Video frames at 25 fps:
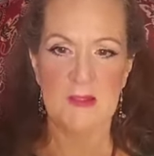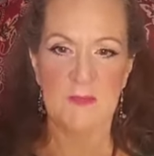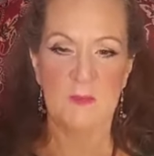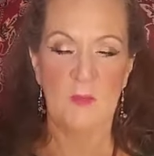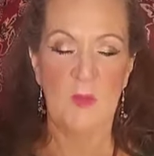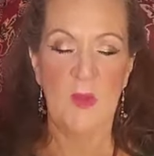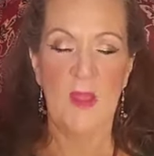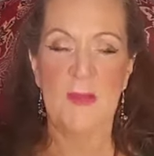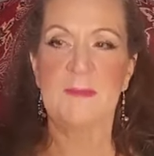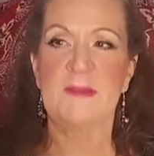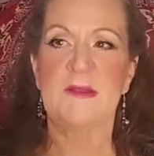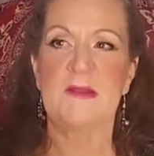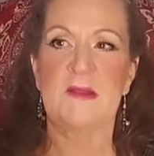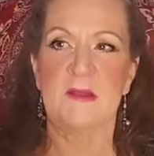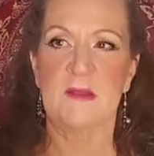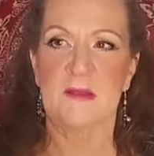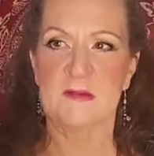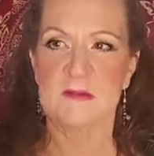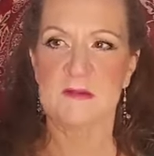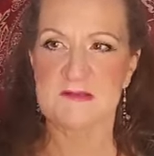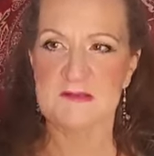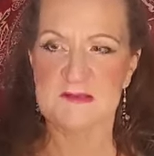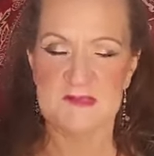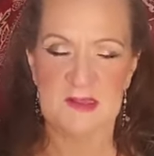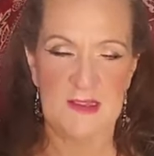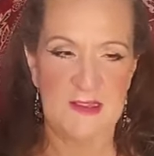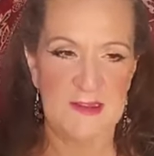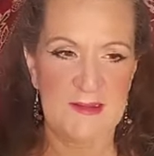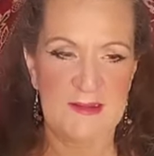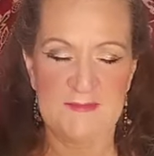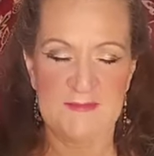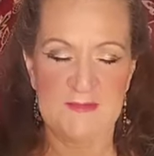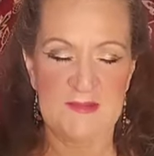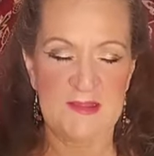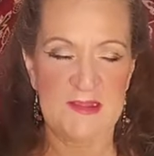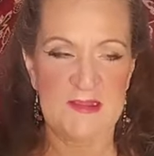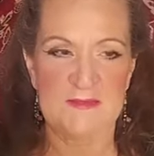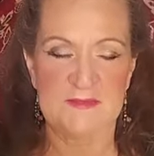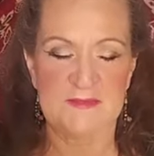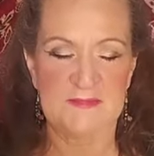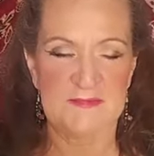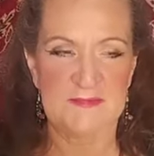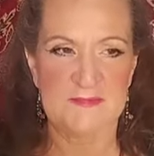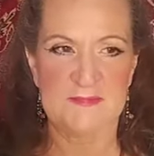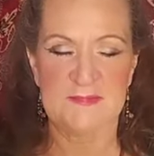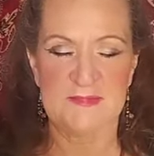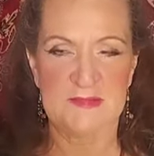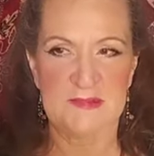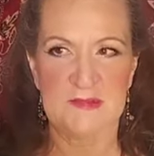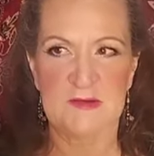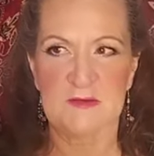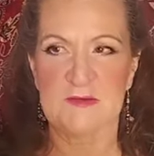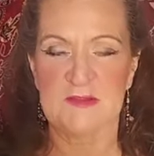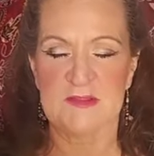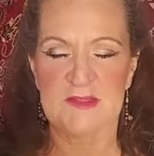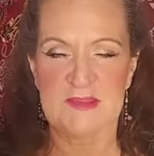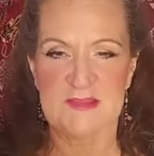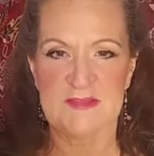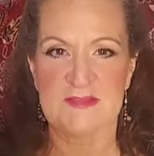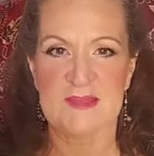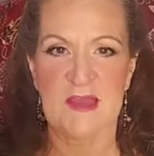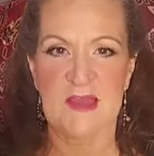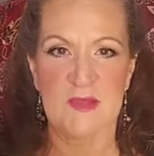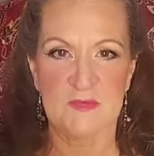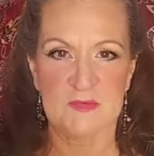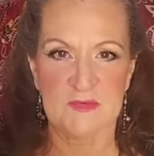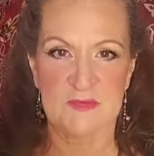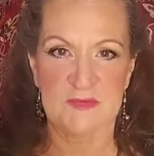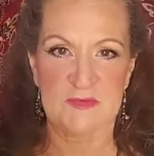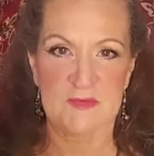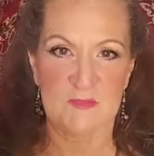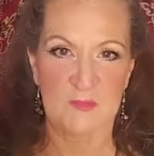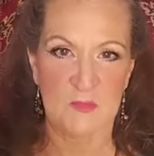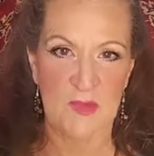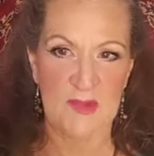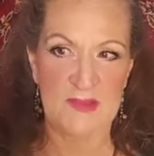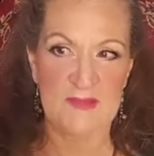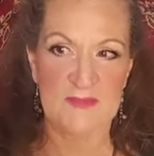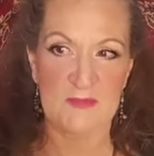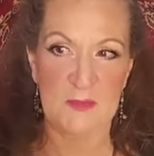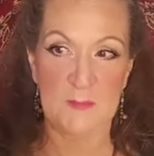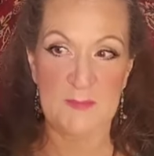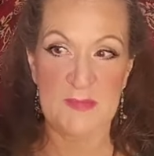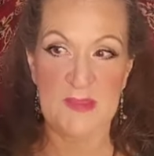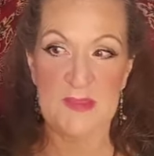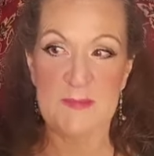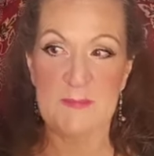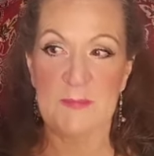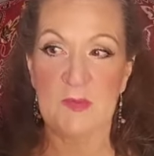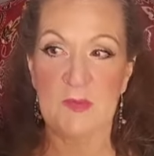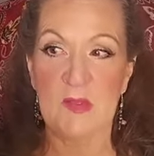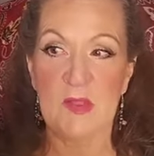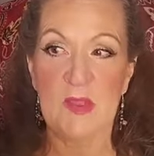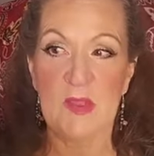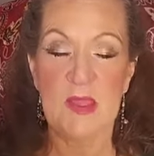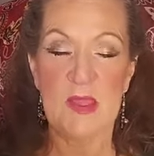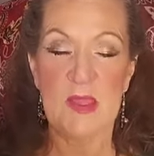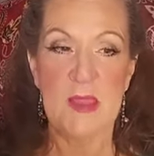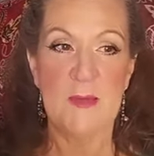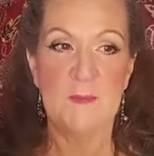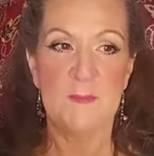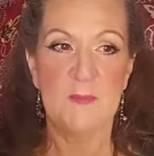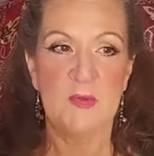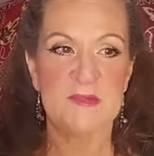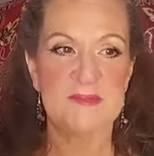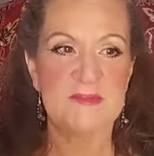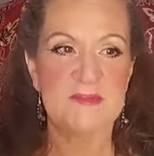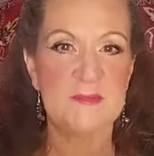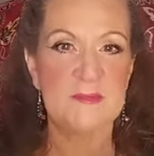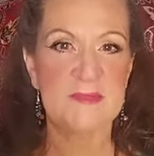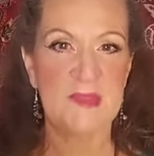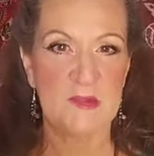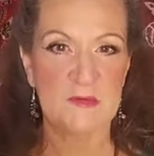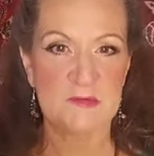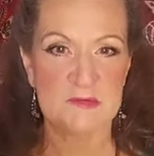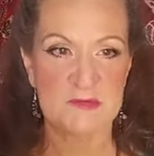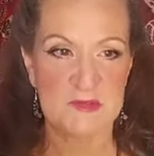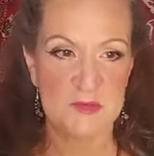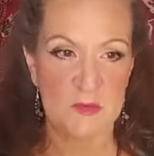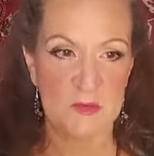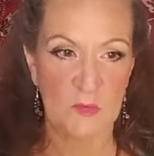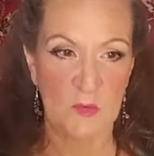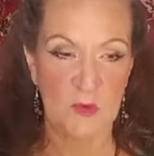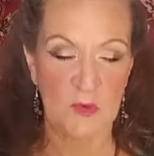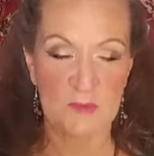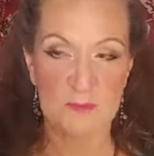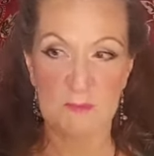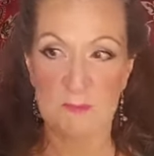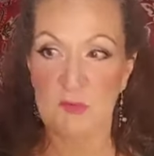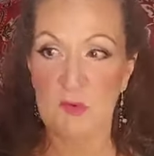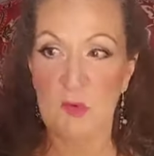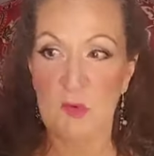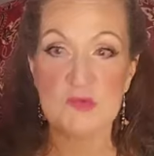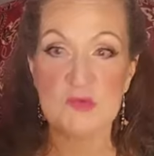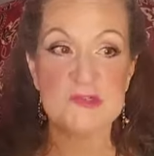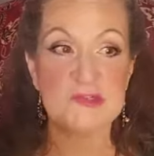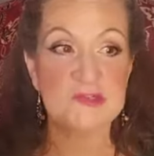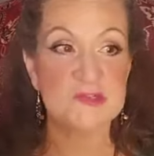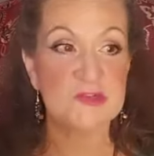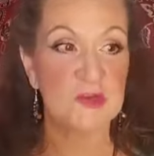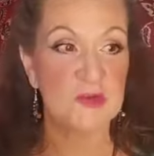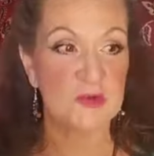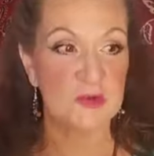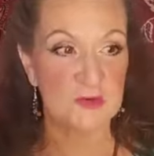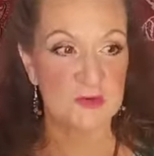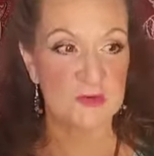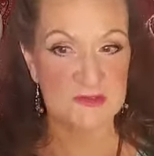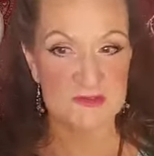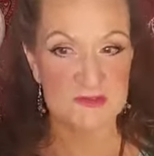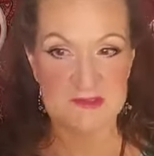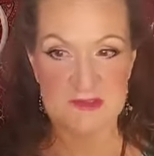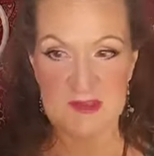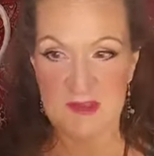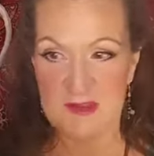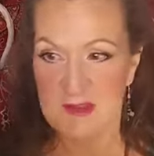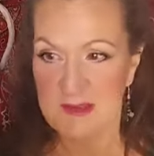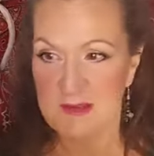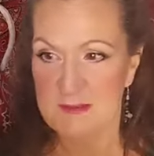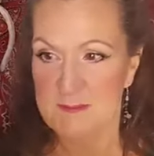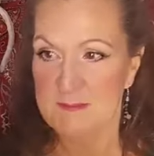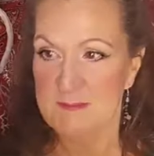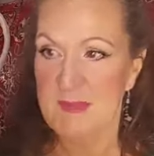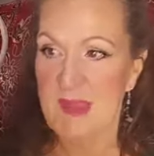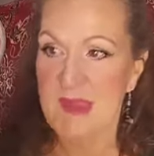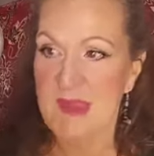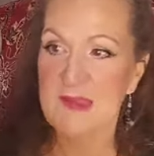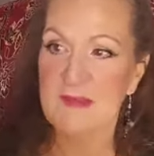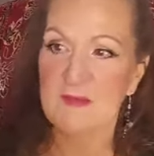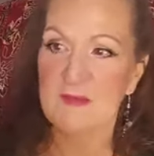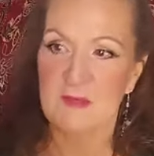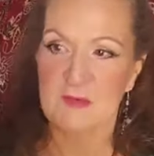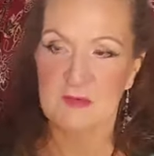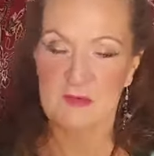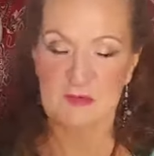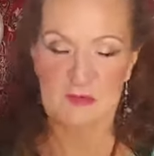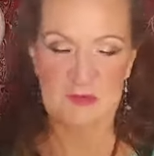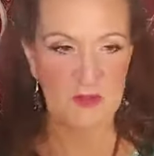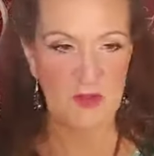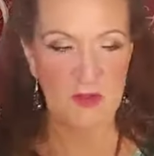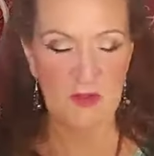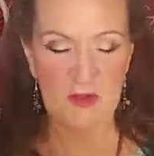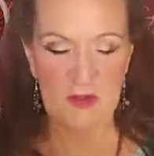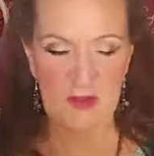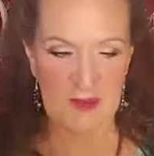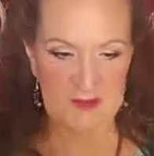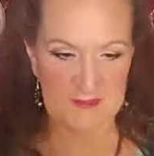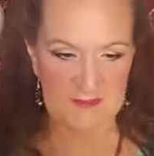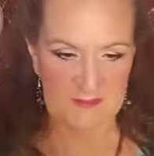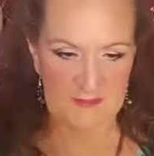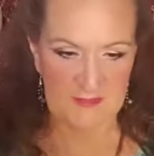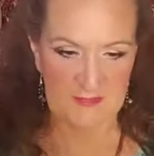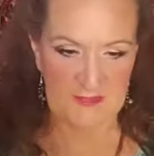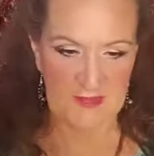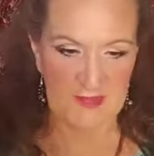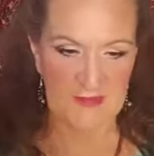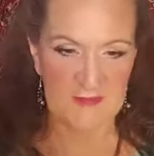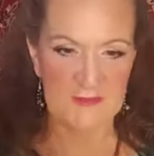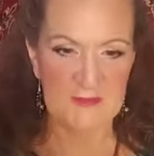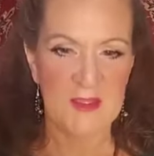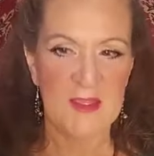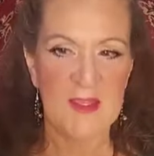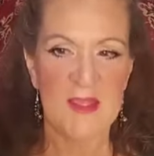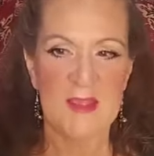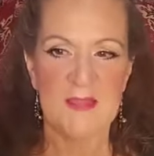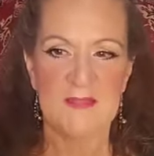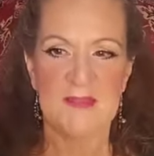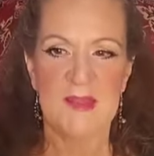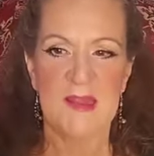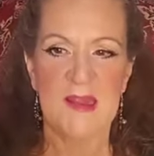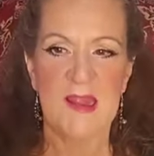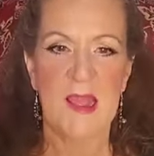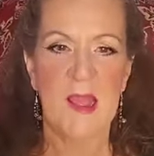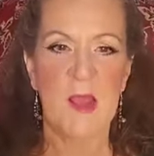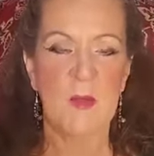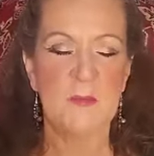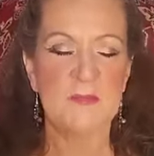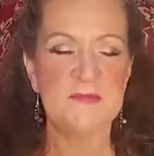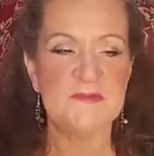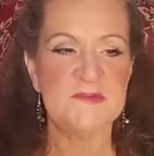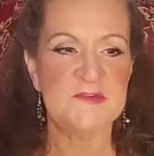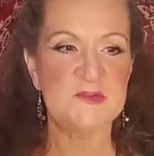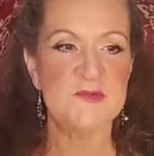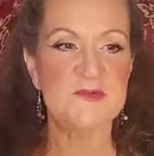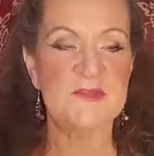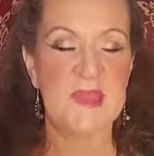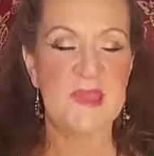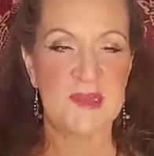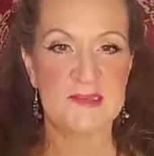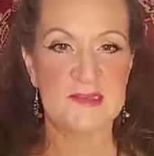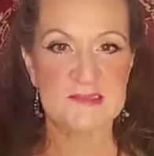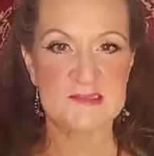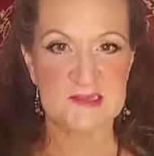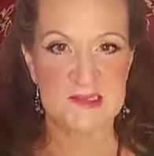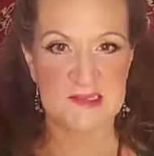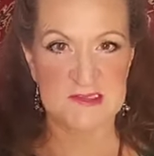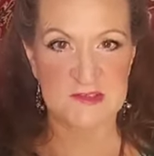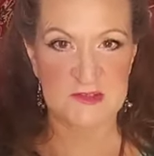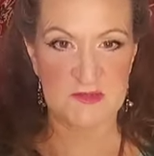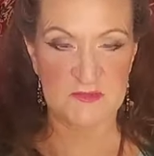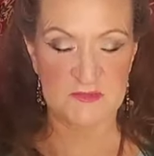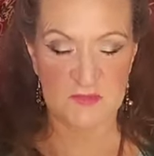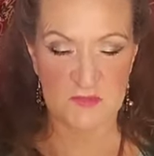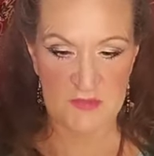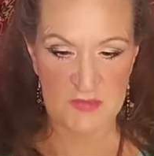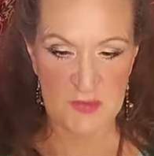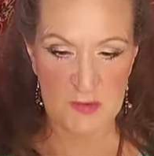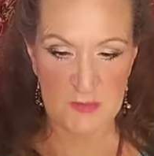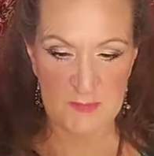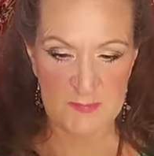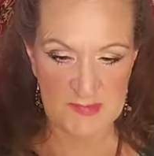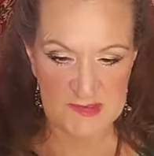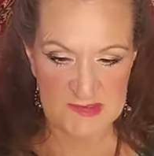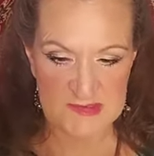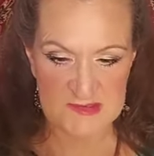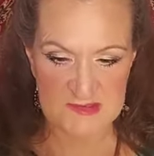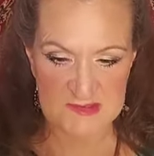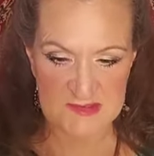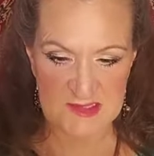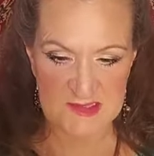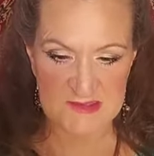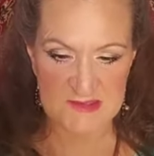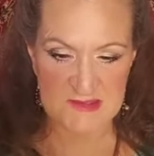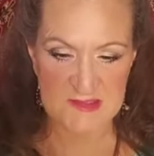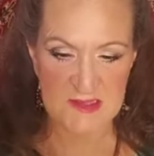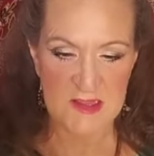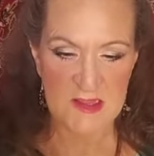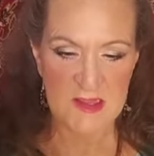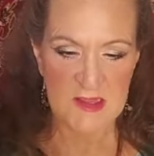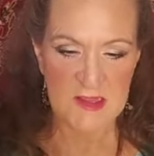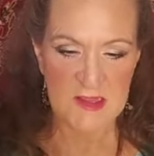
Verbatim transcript: webinars, I can think of literally thousands of ways that people put something out into the world, brochures, mailers, all kinds of things that help to get attention for their business.